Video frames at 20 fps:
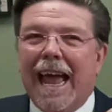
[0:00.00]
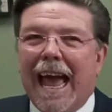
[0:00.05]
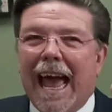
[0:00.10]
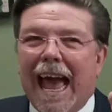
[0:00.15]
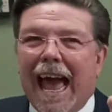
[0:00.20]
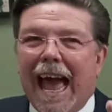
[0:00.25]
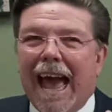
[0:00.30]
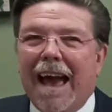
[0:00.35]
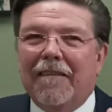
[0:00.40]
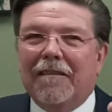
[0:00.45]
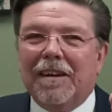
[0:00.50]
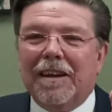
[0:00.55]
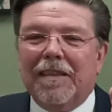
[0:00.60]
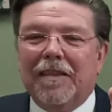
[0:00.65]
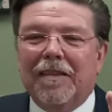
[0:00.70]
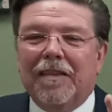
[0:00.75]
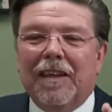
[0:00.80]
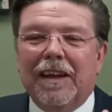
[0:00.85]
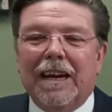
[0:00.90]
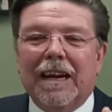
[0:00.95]

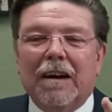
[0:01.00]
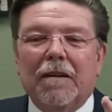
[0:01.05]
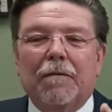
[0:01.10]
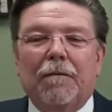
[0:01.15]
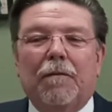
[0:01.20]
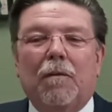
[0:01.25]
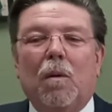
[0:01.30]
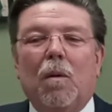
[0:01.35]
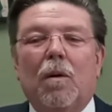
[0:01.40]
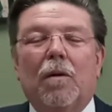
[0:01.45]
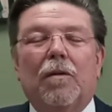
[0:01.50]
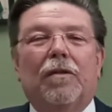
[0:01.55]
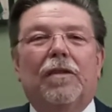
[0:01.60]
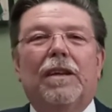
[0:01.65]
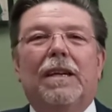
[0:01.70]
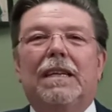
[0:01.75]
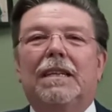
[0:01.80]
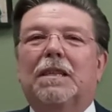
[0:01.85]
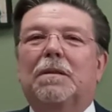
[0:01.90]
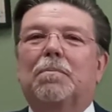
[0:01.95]
Having therefore
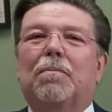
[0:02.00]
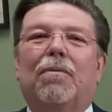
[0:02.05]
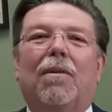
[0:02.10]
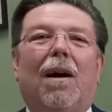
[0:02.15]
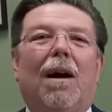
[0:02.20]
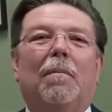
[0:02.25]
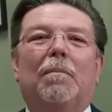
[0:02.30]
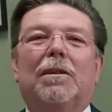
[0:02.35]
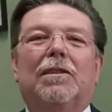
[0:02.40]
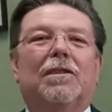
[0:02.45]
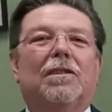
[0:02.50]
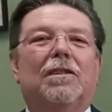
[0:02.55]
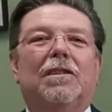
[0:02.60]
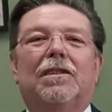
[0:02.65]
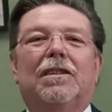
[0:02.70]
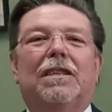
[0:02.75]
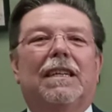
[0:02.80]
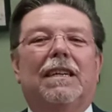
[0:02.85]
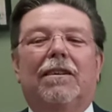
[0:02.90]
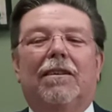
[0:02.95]
these
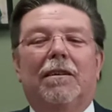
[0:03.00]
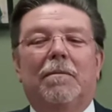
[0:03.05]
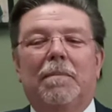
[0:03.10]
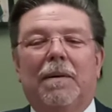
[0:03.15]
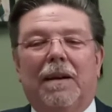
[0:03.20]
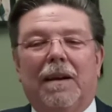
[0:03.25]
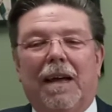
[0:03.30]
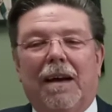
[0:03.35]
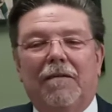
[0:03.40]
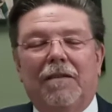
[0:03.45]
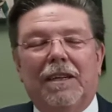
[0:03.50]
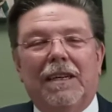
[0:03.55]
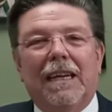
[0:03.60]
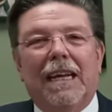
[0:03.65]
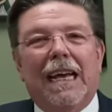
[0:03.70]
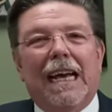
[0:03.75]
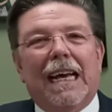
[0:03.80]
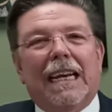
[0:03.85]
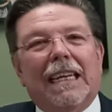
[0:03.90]
promises, dearly beloved,